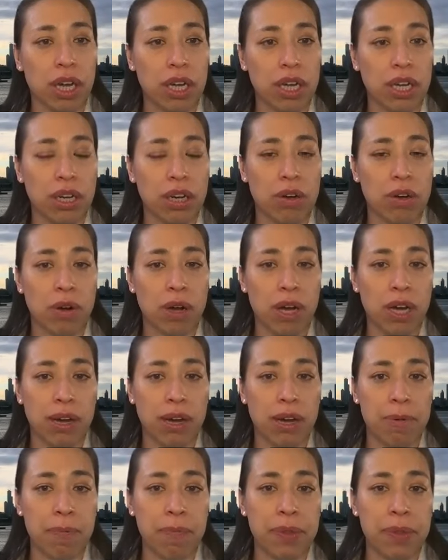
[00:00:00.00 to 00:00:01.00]
You know,
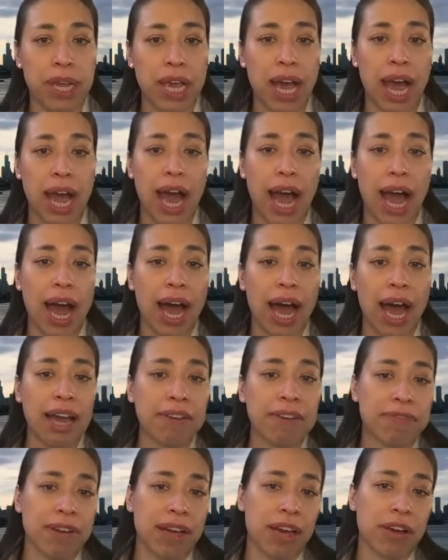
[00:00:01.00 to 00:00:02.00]
um, I
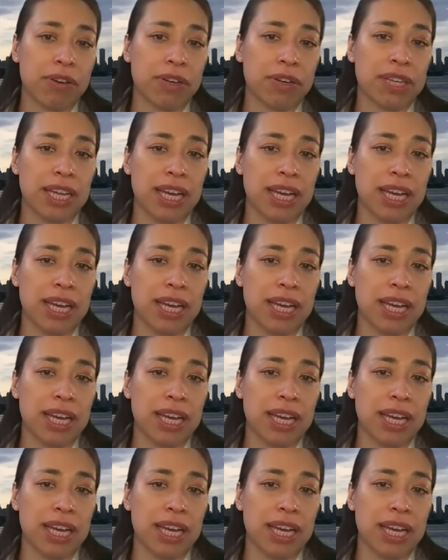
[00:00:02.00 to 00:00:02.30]
found